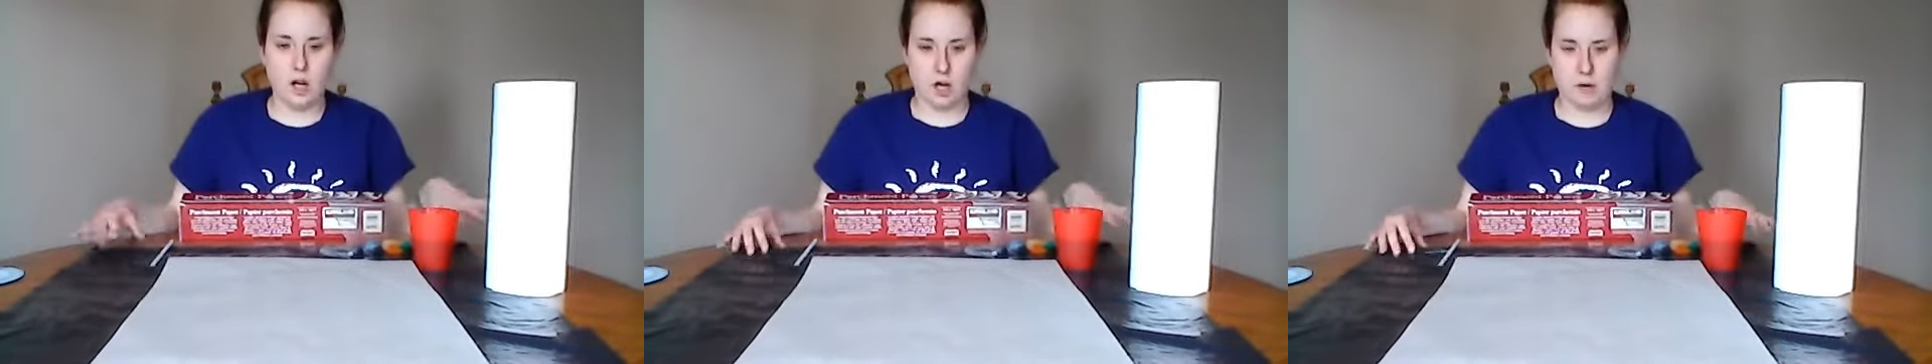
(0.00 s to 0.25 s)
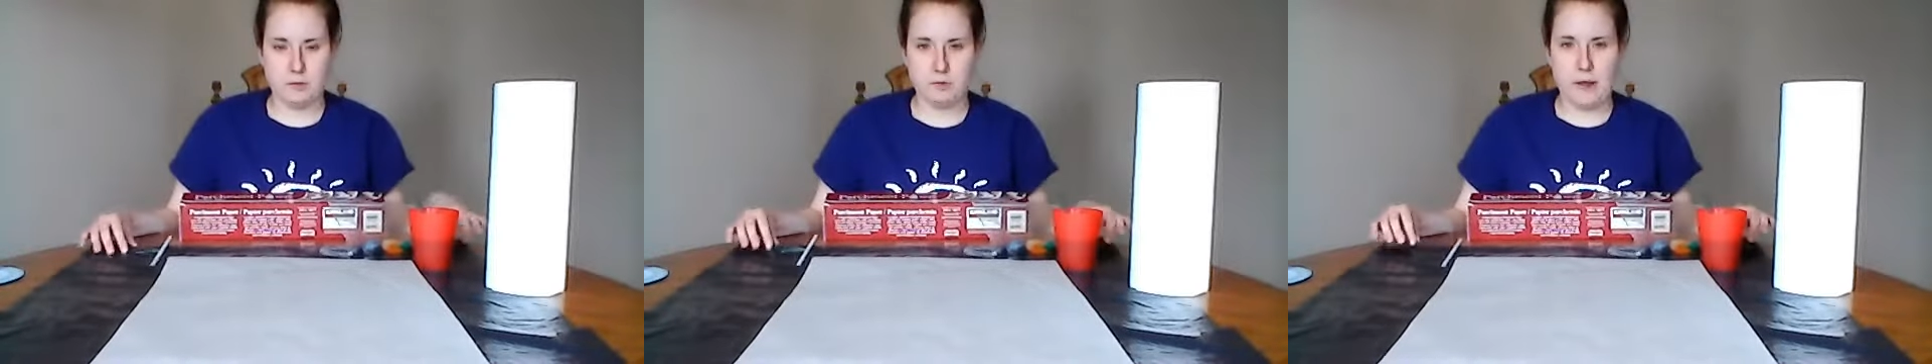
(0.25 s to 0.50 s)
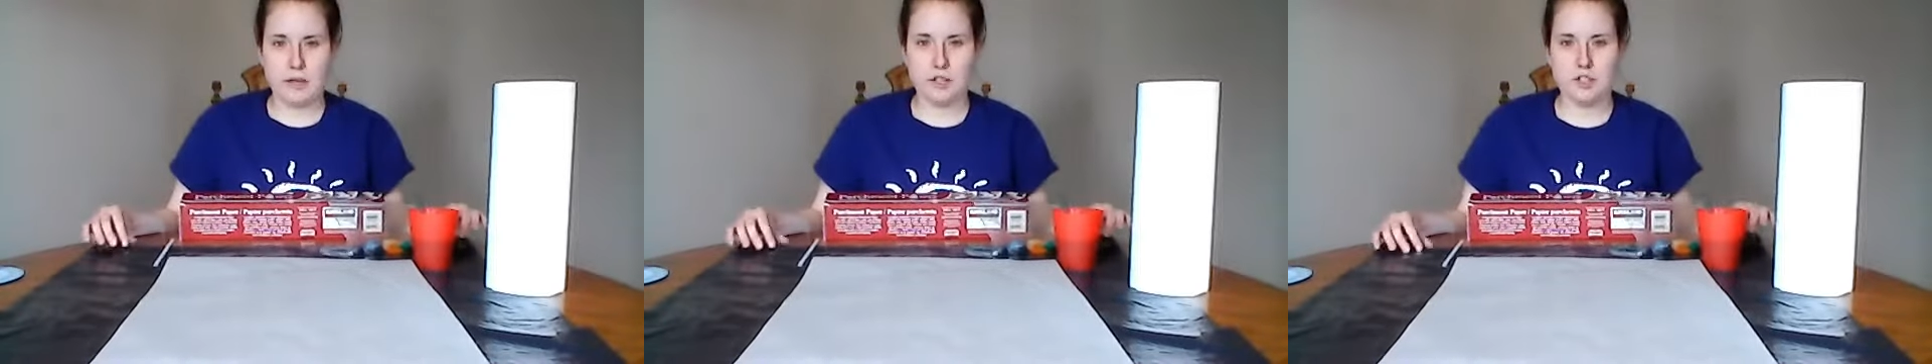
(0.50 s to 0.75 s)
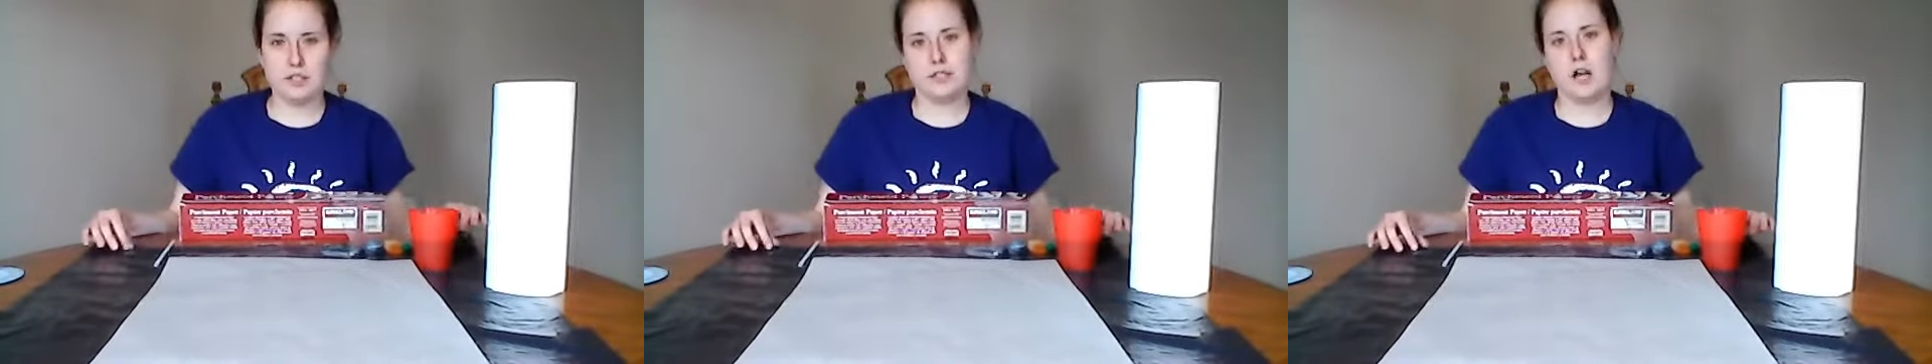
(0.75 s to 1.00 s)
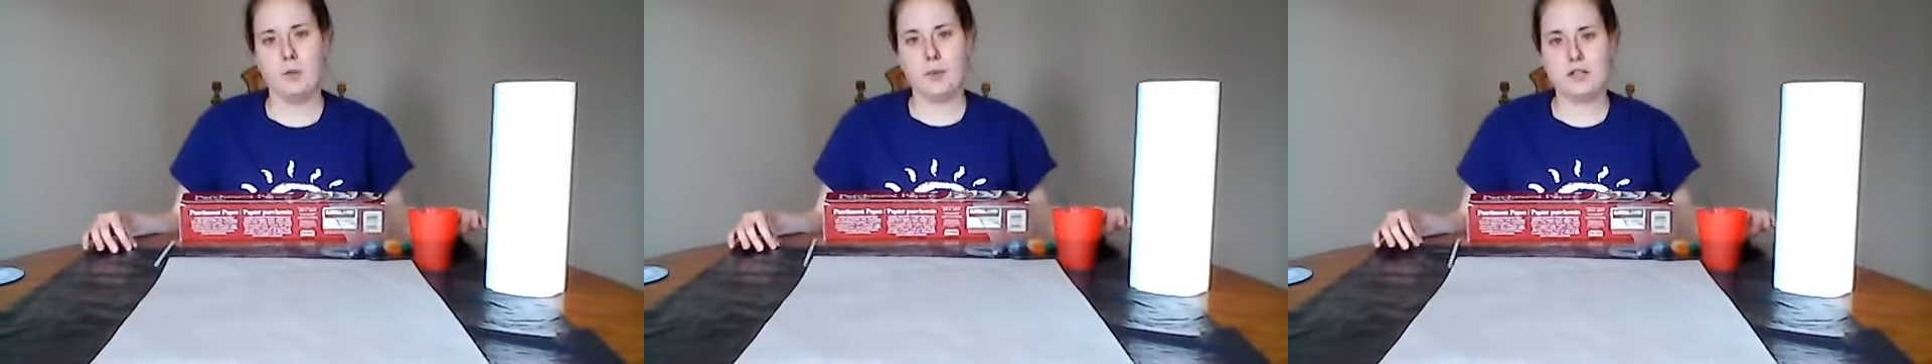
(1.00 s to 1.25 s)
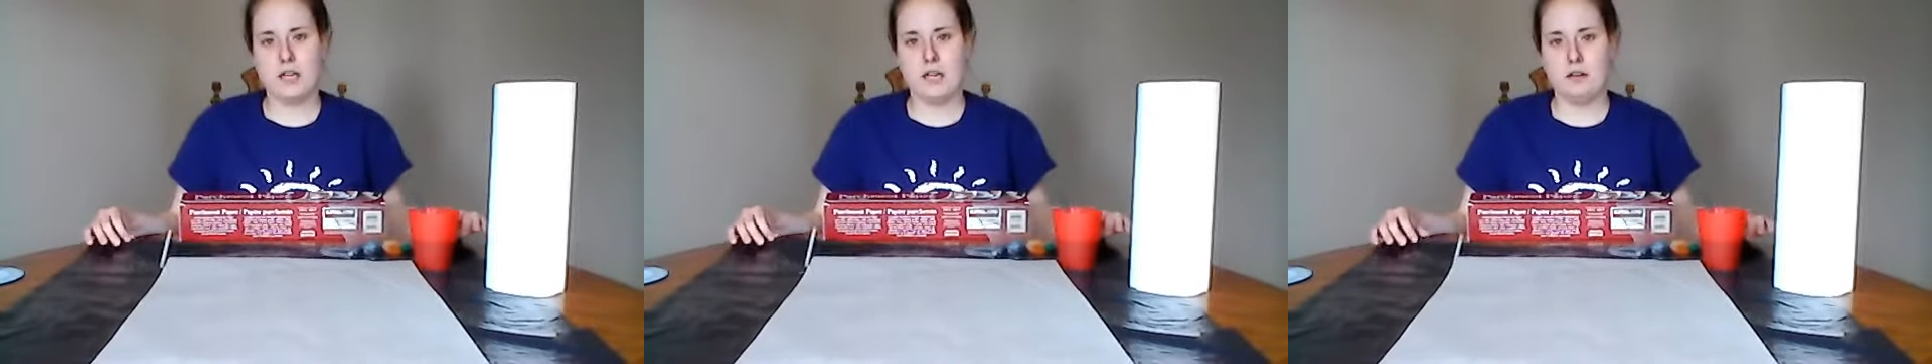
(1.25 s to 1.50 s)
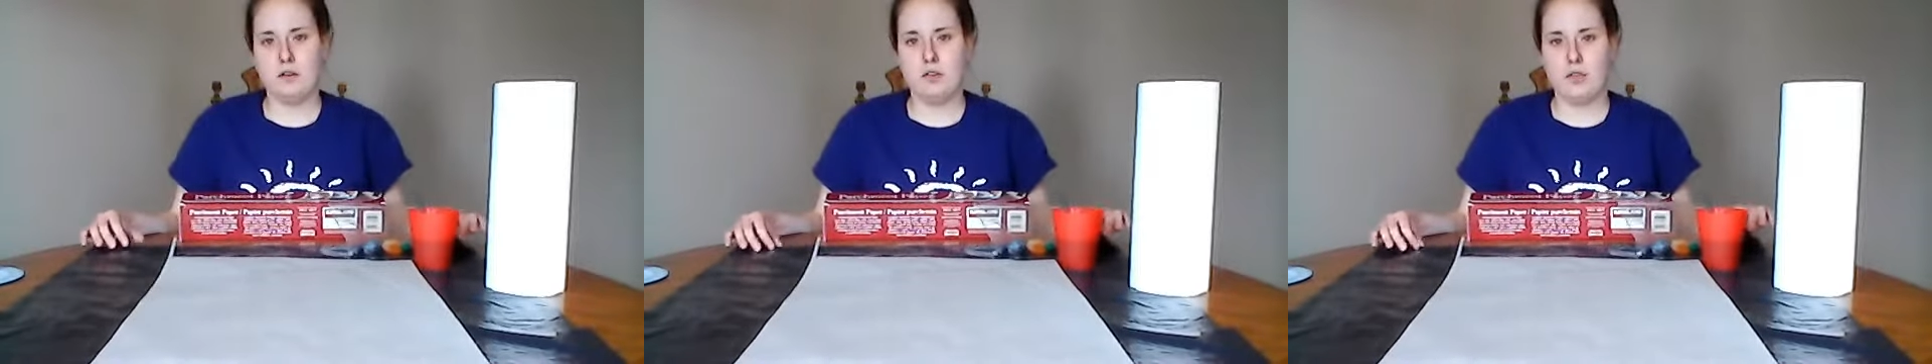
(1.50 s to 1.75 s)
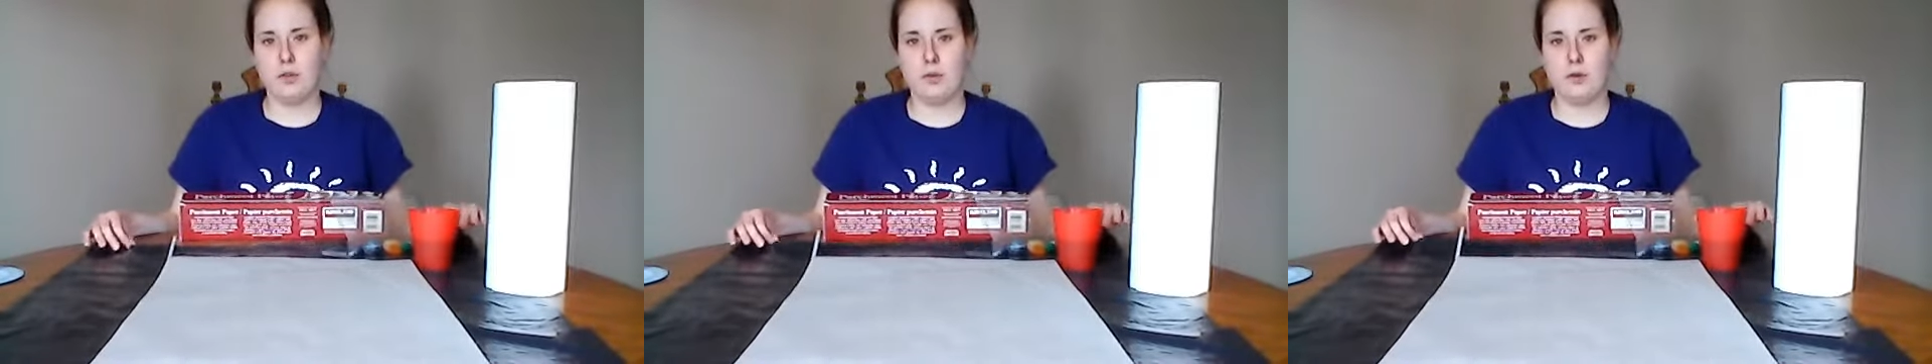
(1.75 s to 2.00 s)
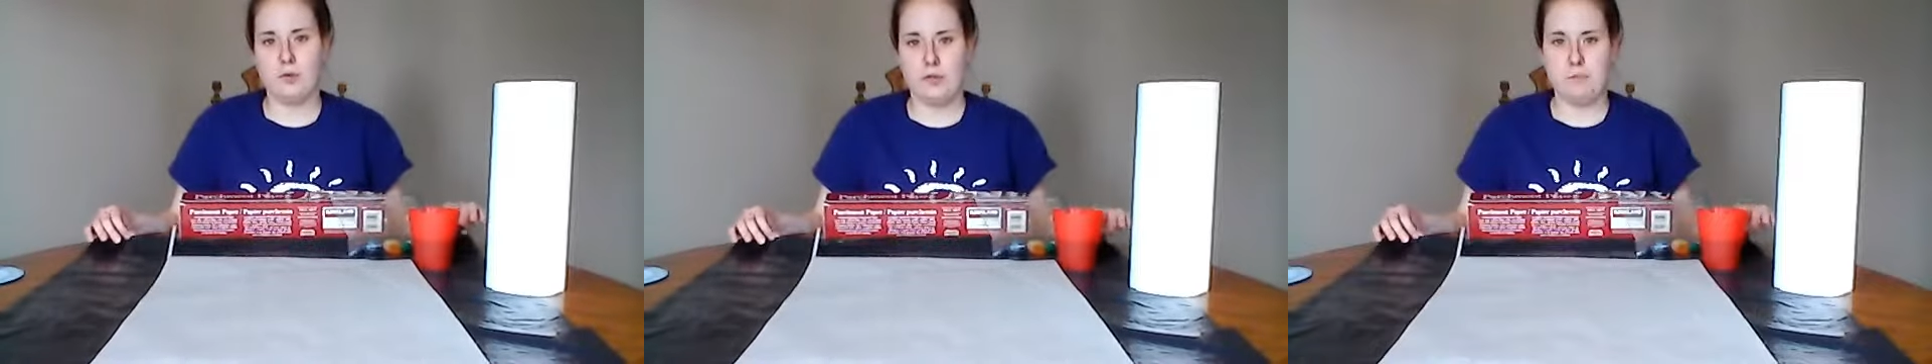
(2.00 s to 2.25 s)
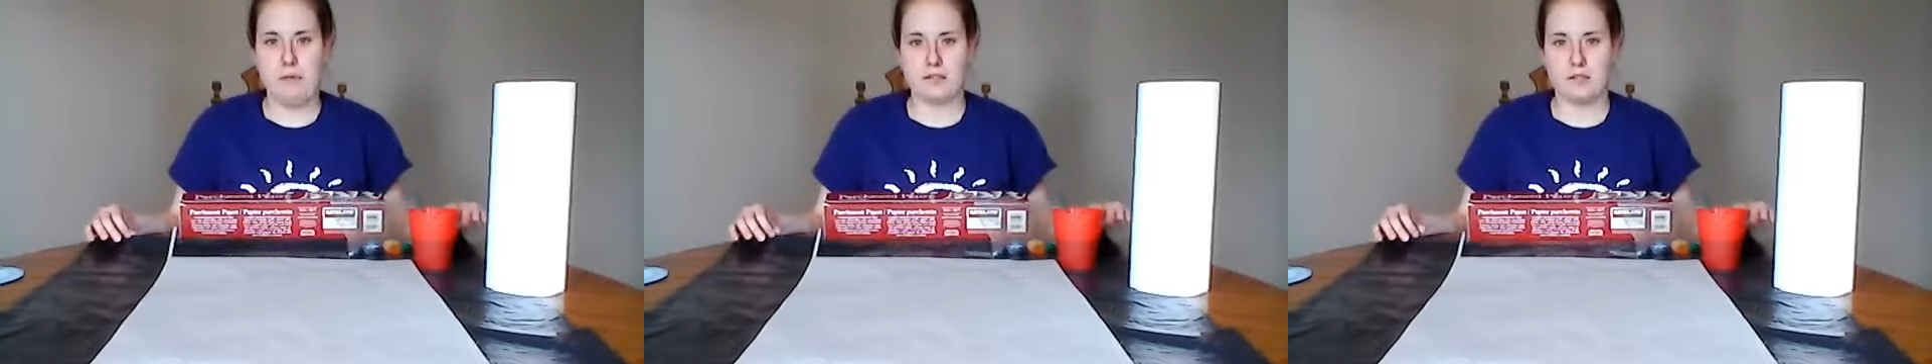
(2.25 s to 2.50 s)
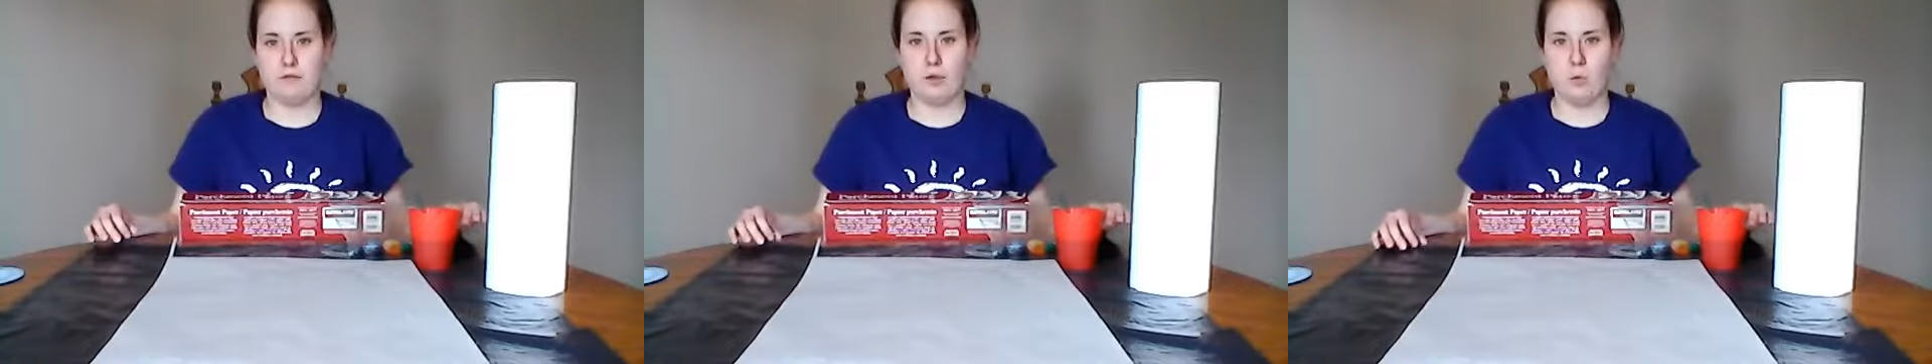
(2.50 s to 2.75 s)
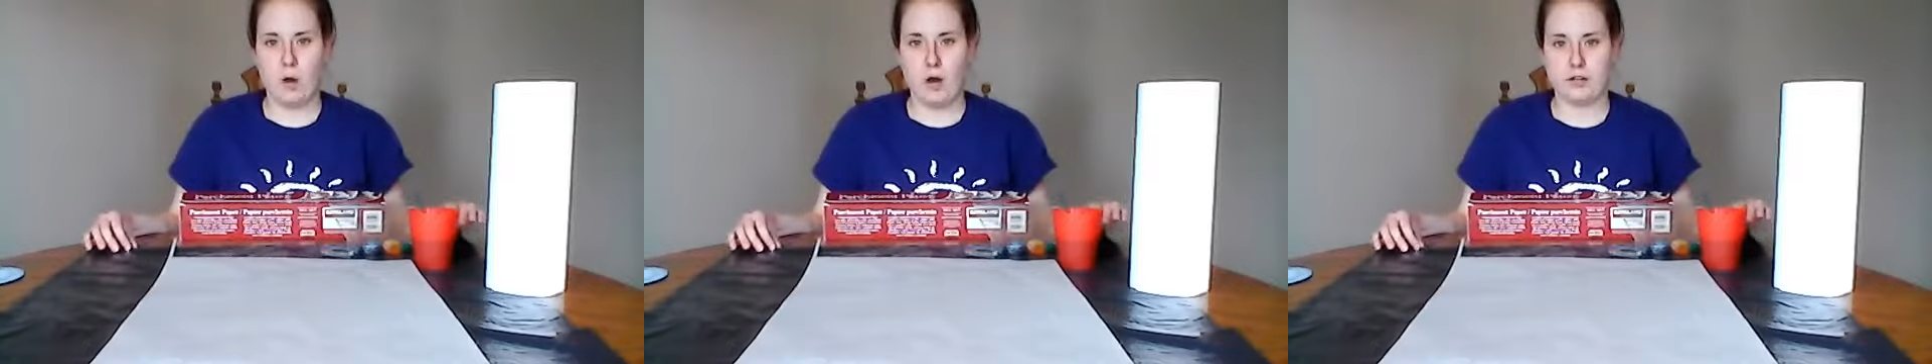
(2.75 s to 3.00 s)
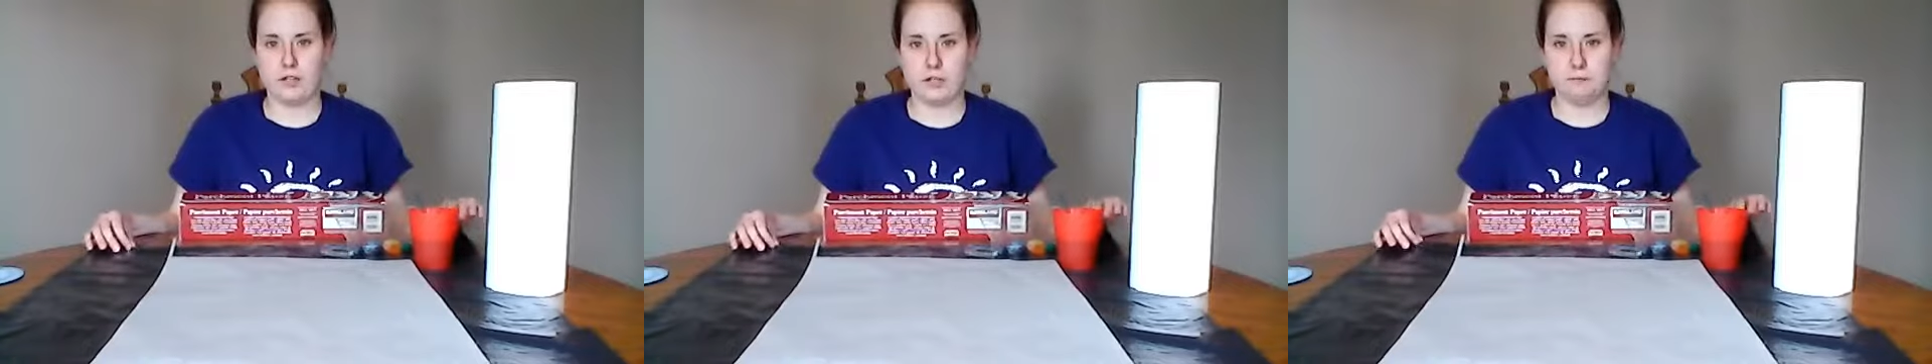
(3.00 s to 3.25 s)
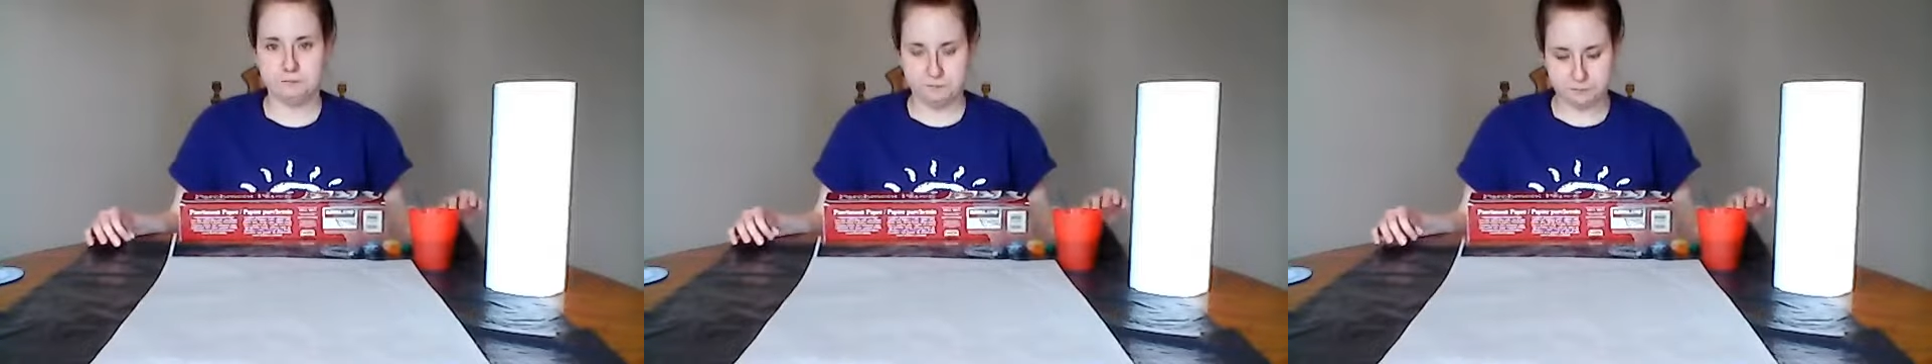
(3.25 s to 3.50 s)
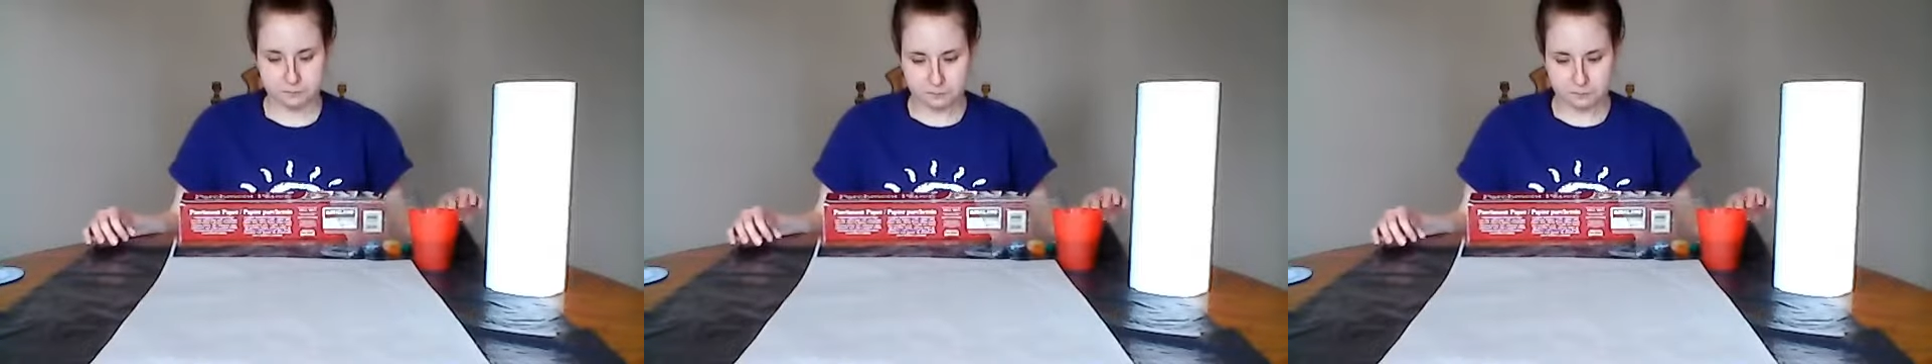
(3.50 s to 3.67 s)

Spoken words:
garbage bag just to help contain the mess of the water.